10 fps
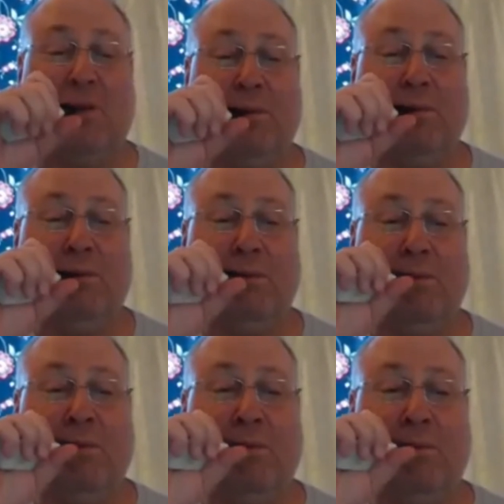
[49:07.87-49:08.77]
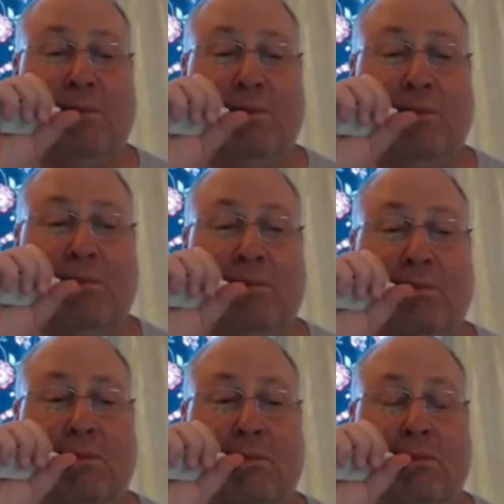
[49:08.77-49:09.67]
Mm.
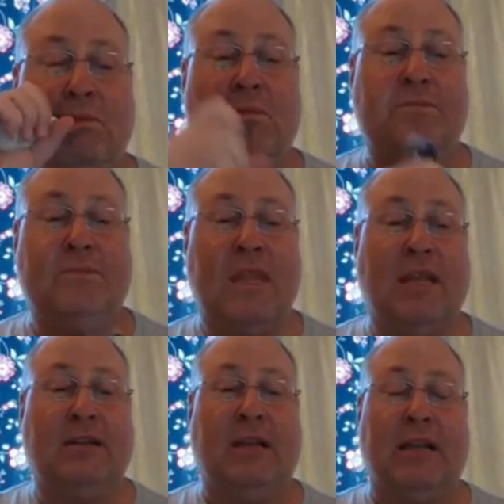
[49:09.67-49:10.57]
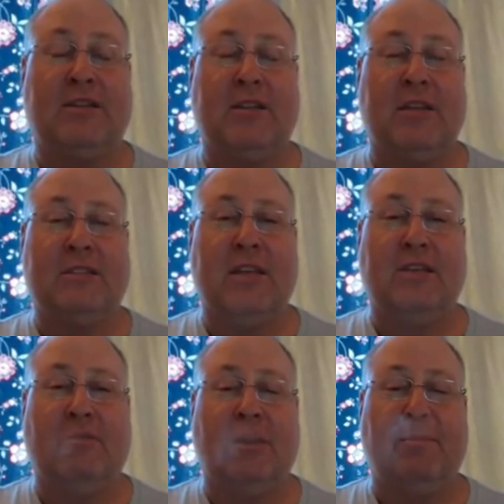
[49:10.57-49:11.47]
Yes. Next, you're gonna say you want him on
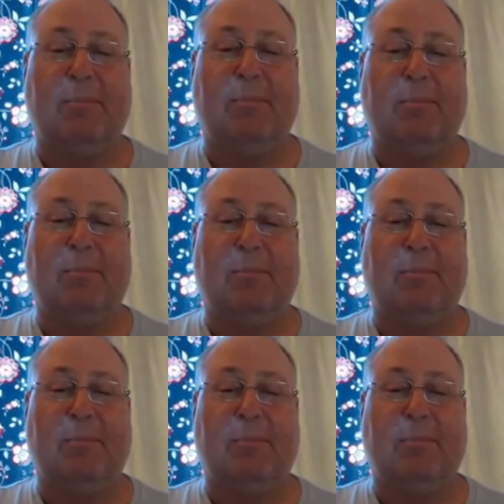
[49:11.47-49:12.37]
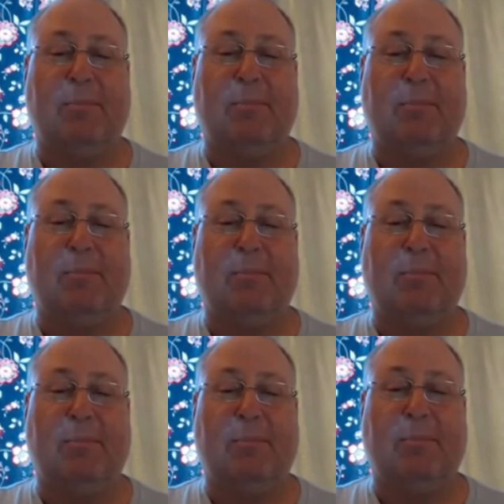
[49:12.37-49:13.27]
your crew, says Darius.
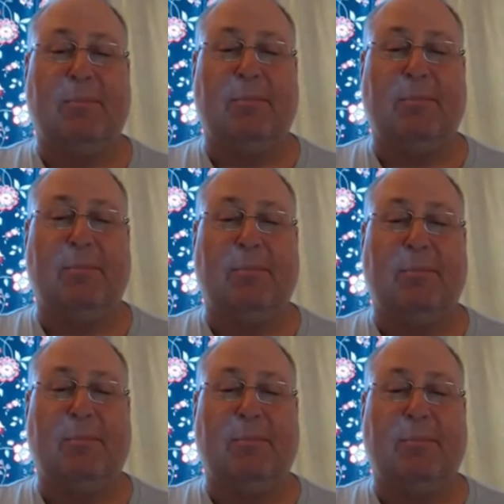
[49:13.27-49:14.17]
Well,